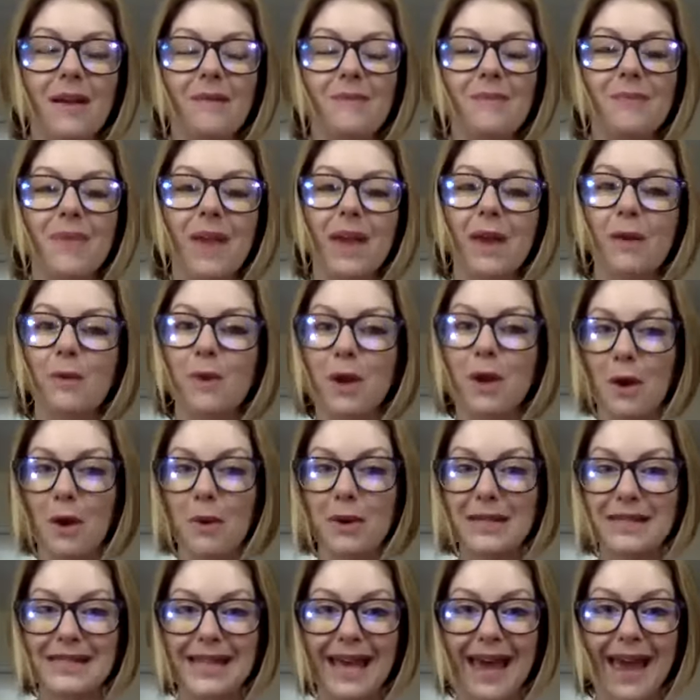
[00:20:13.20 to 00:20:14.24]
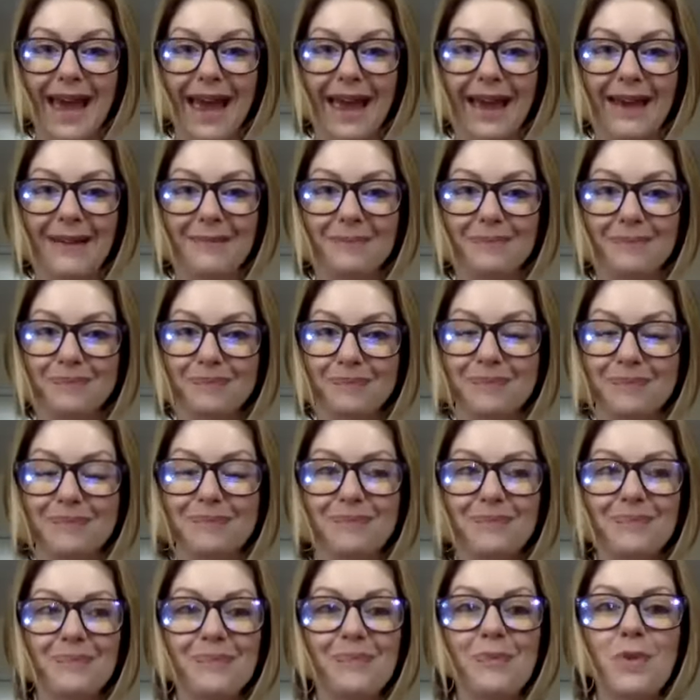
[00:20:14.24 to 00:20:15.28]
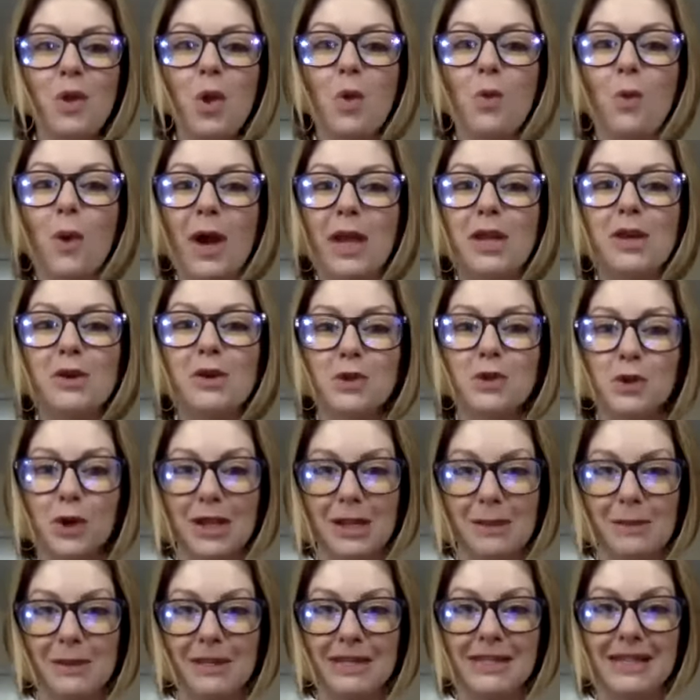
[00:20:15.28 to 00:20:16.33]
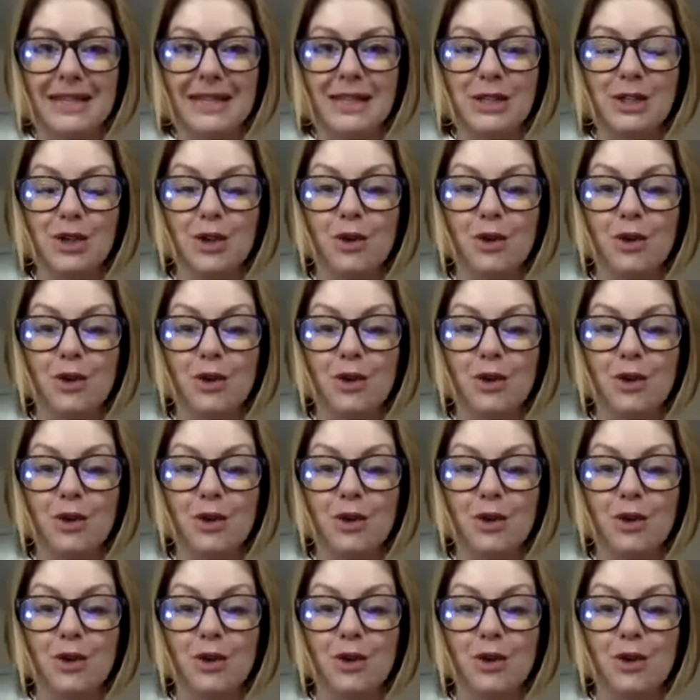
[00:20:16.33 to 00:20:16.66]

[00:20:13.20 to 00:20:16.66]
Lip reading: like we always say, when you join the business,